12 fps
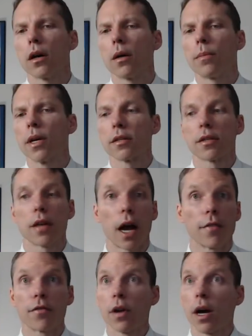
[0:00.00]
Because
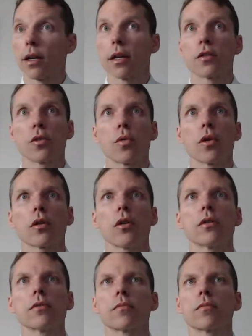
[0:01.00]
I've got to get to work
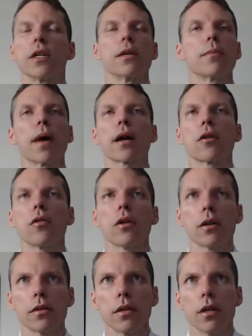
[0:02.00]
on getting back
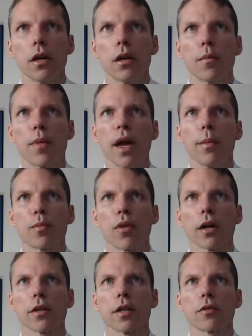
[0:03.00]
on payment
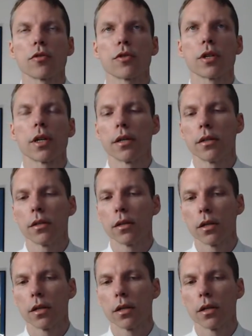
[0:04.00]
processors again.